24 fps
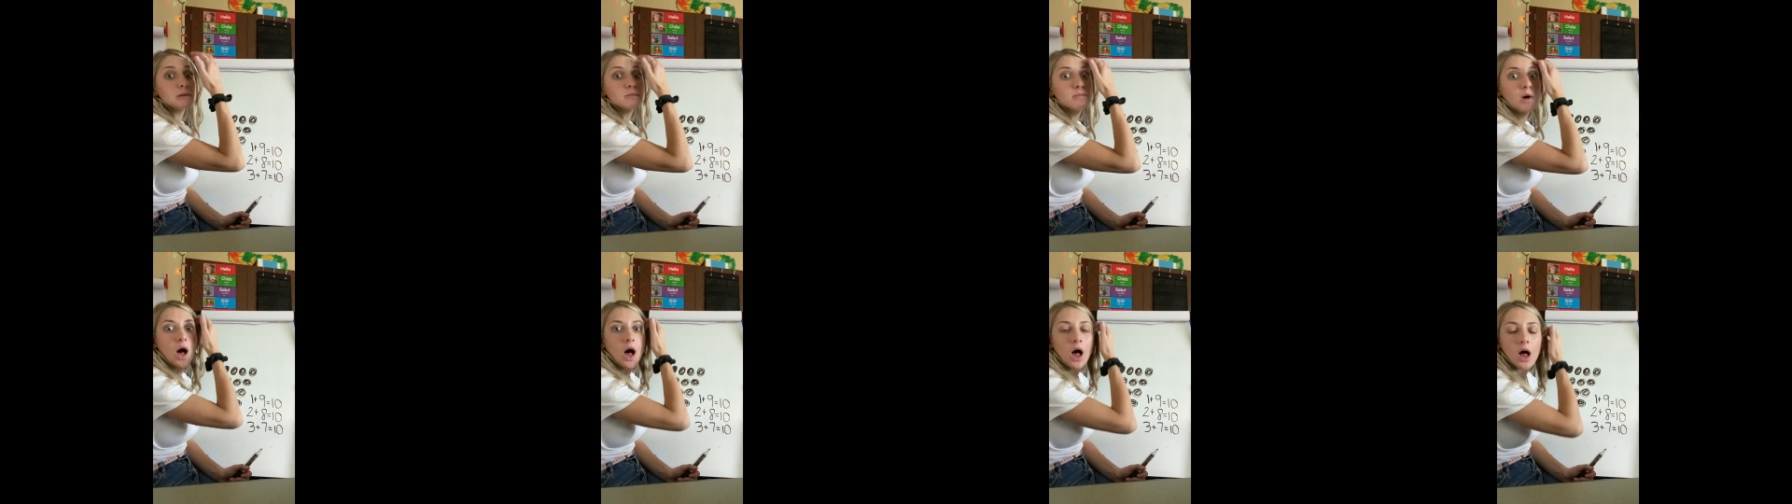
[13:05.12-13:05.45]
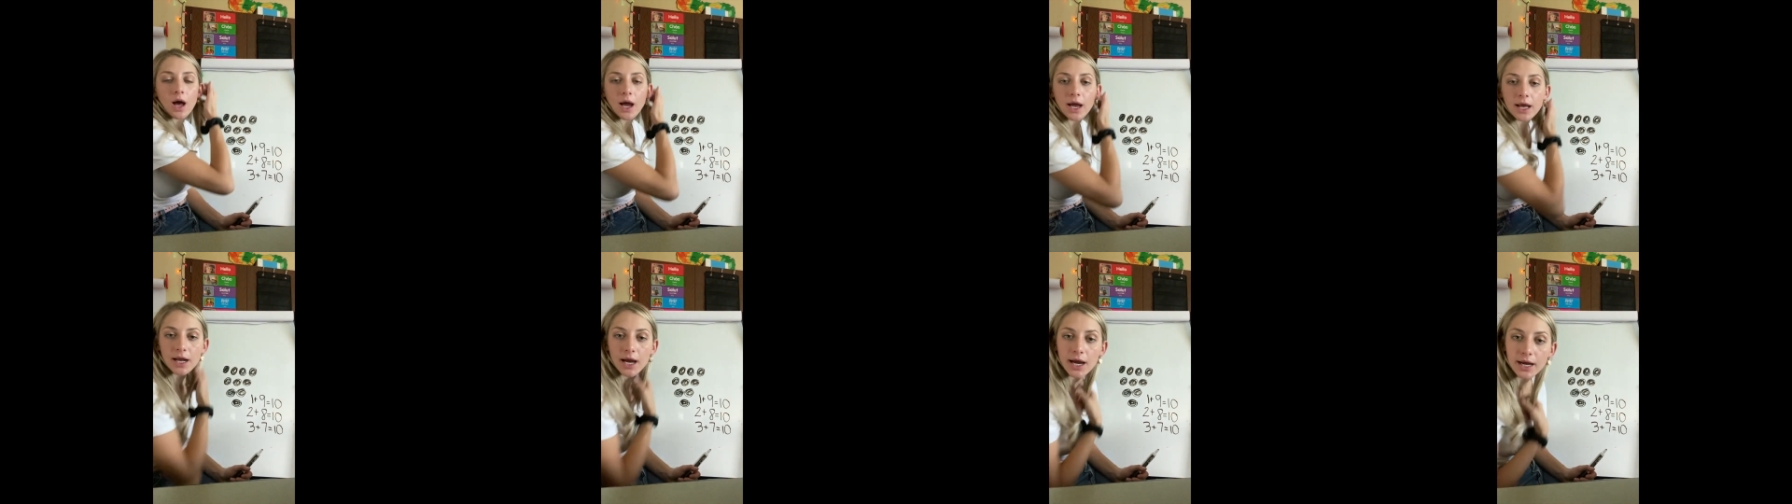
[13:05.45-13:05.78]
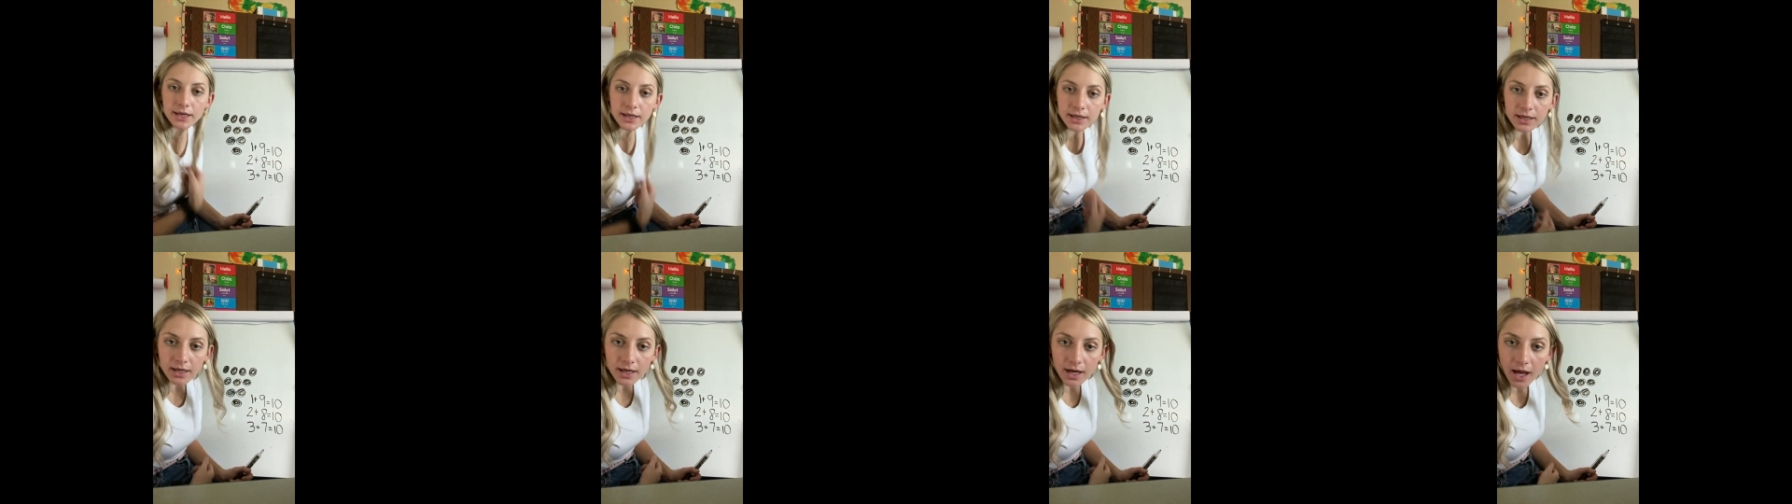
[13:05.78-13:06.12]
ball and I
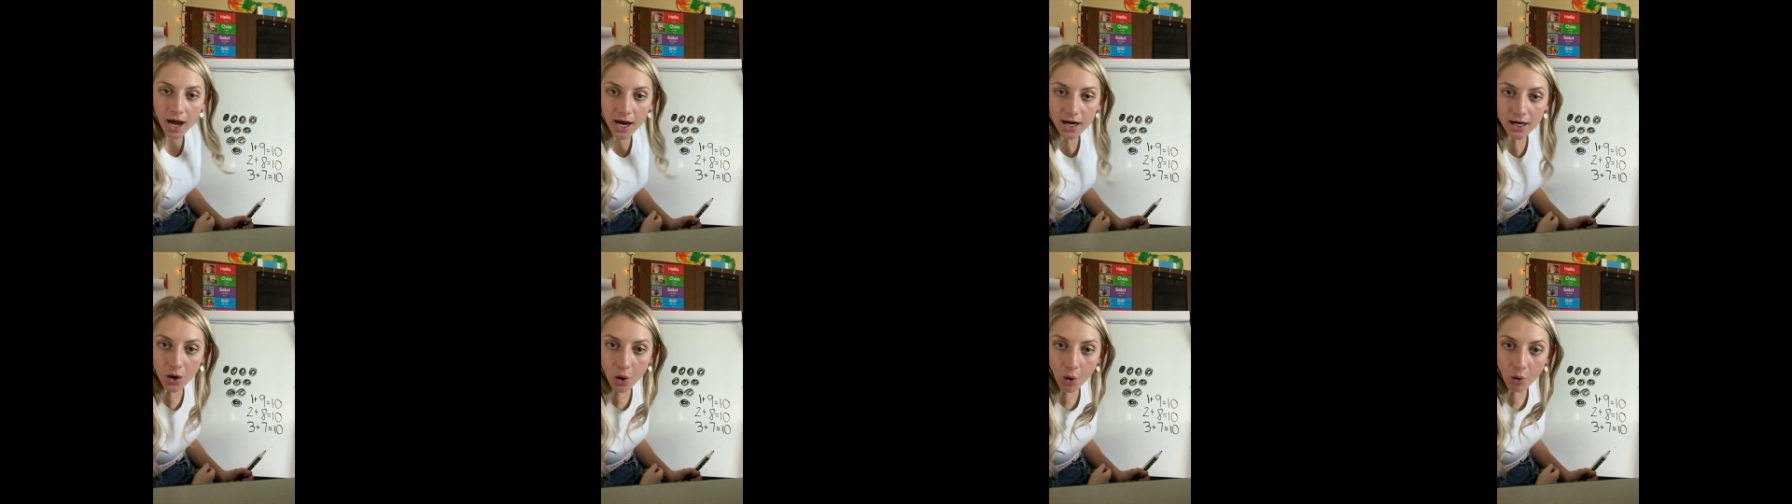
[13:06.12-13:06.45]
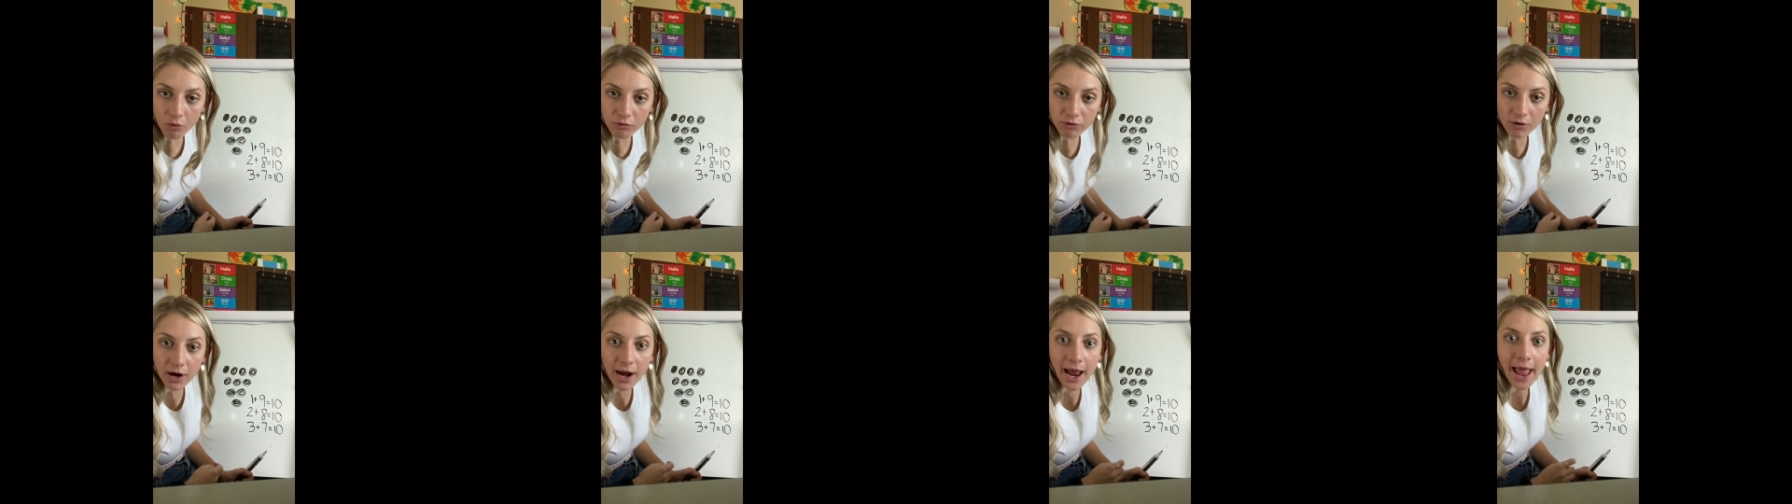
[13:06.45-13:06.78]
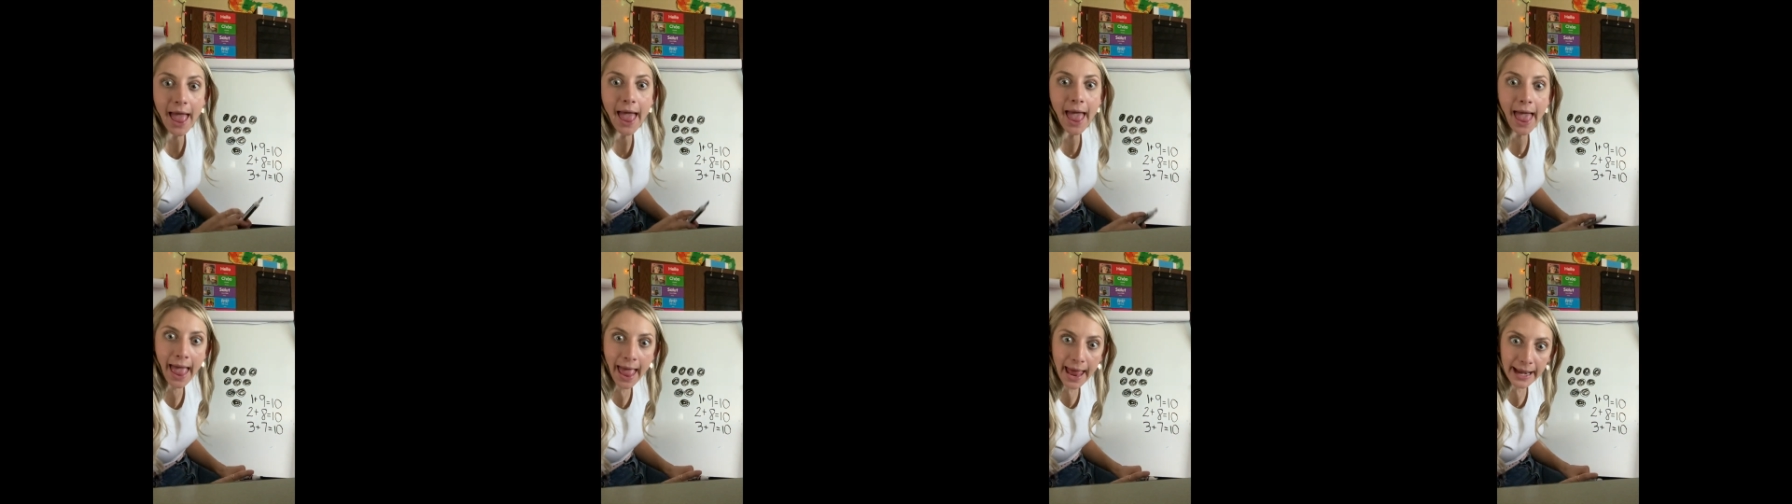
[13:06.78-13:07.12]
didn't knock over
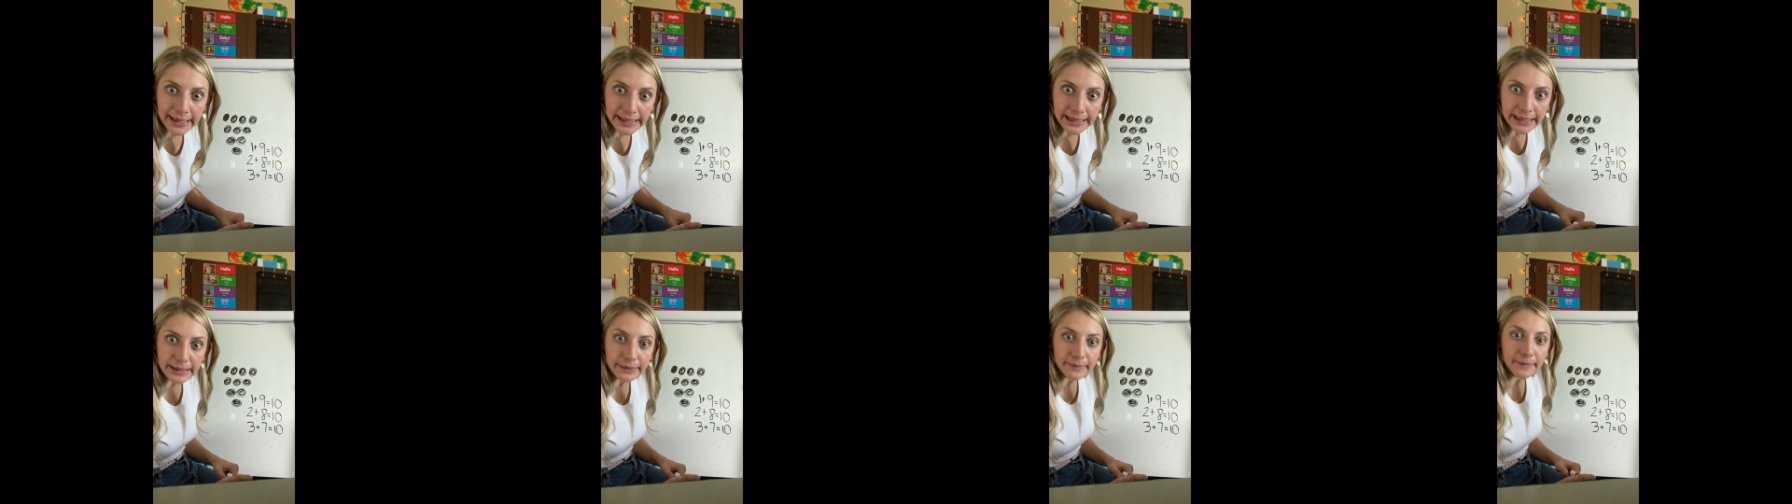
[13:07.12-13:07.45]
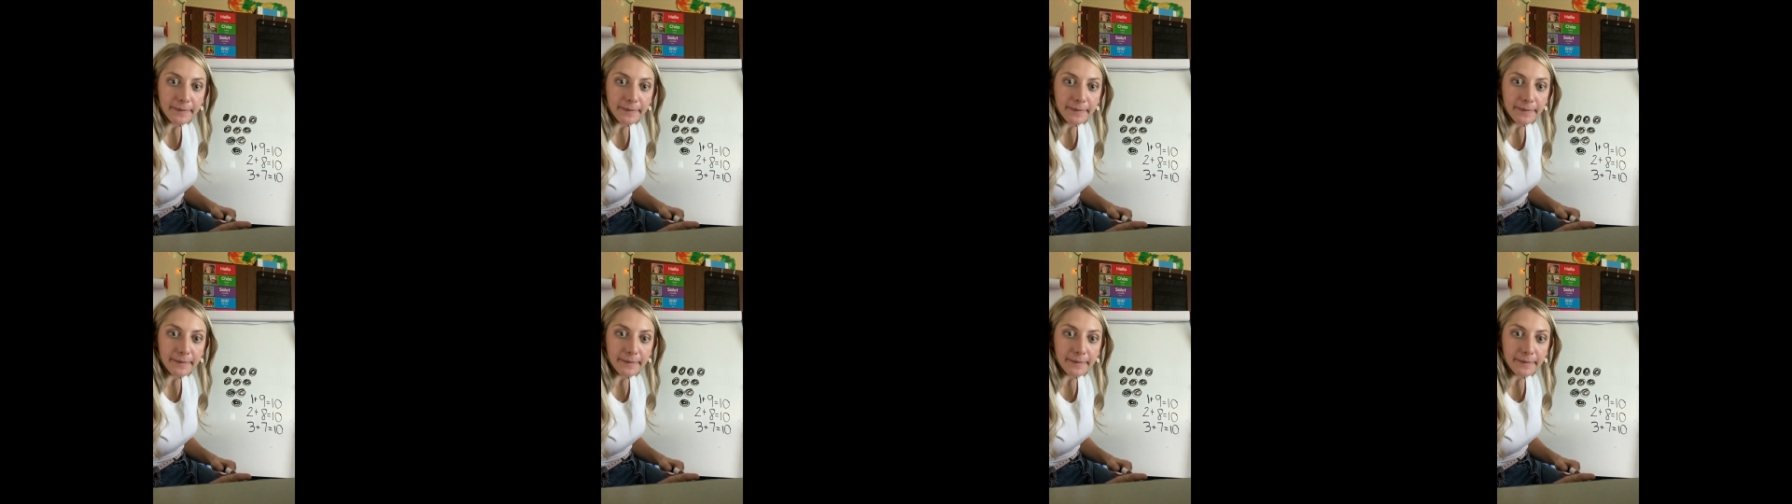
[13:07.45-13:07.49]
any